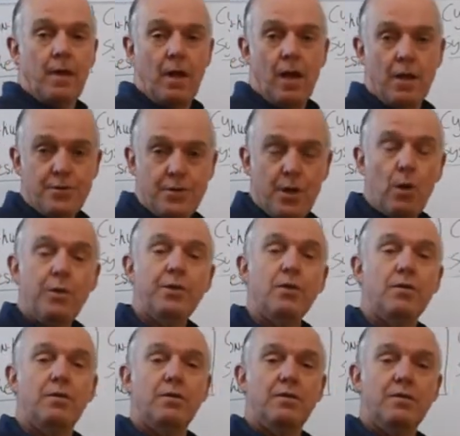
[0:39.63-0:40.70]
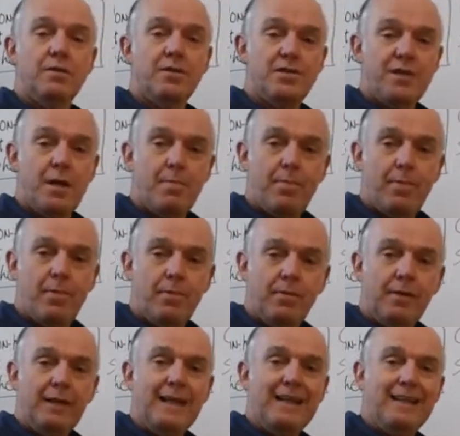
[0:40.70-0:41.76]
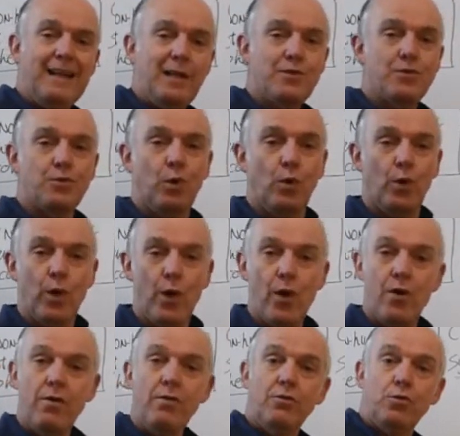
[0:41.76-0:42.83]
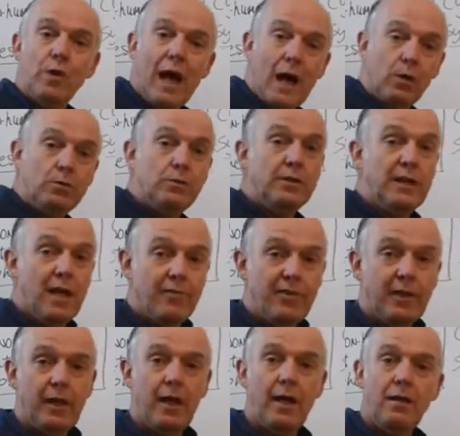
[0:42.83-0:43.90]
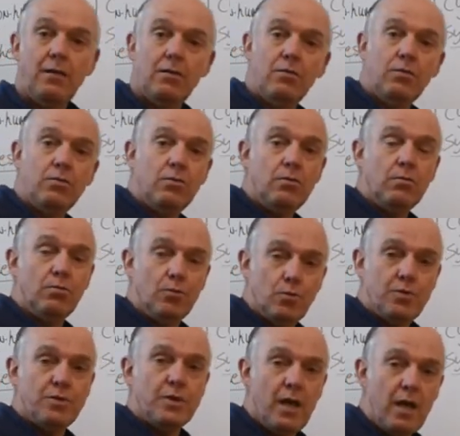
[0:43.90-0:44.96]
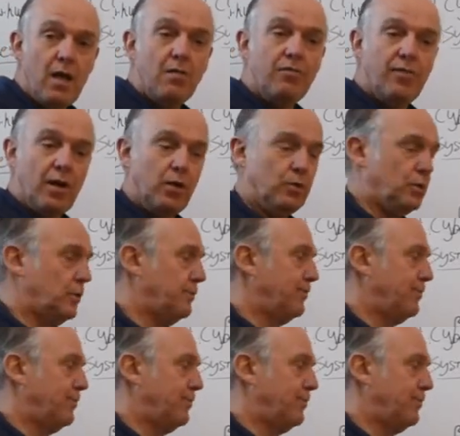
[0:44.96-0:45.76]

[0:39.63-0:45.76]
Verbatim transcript: I showed you the ship. It needs to learn how to navigate to stay afloat.